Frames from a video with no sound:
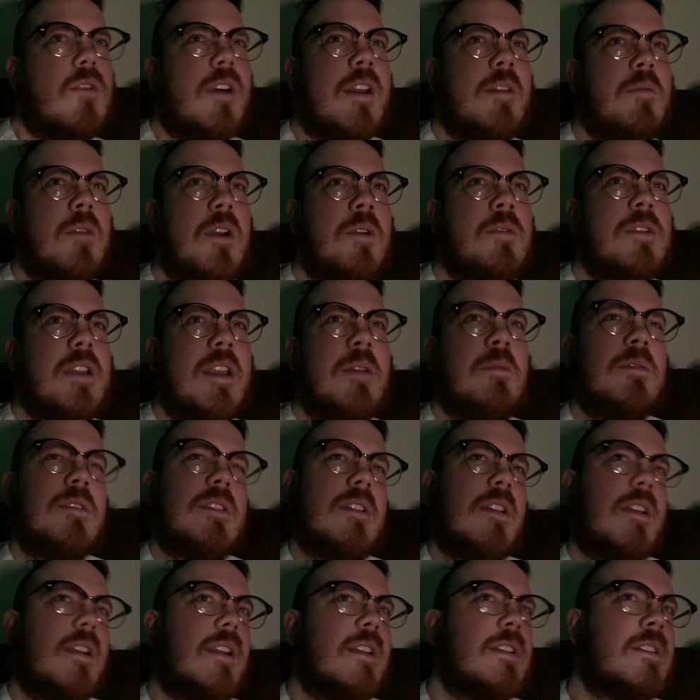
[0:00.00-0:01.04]
It was
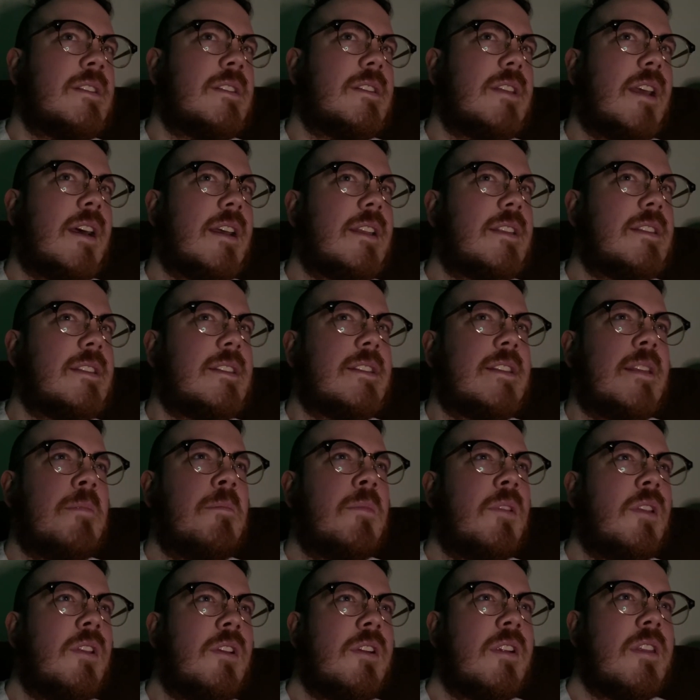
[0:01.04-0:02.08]
a
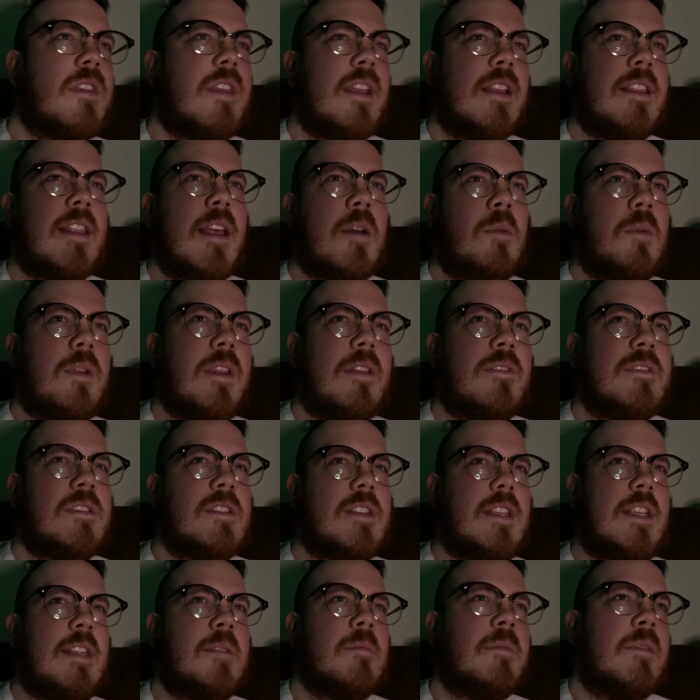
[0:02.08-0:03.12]
similar thing that we have
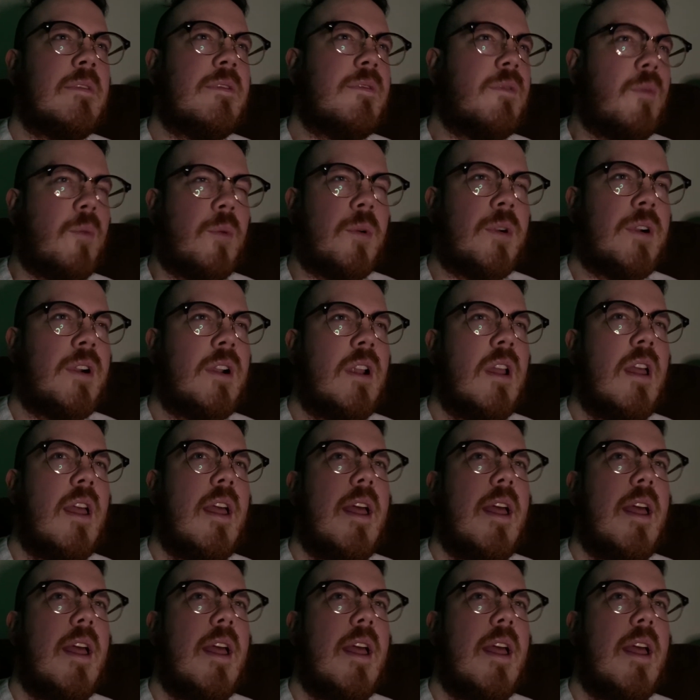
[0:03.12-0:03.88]
seen before,